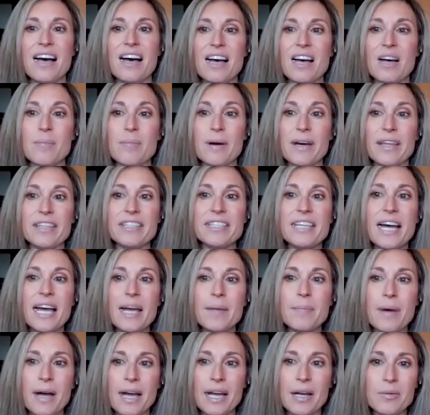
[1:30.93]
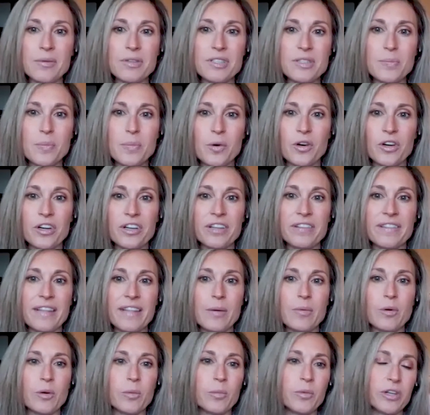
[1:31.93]
by the time I was born,
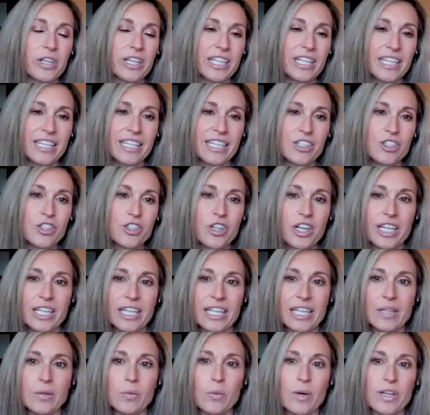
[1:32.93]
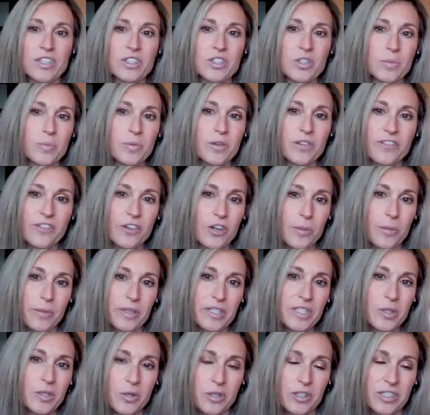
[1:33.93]
they were breeding and training Western
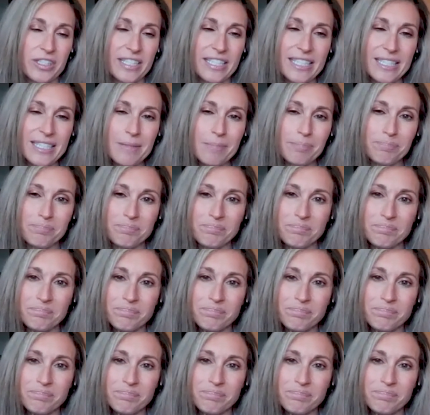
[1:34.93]
performance horses.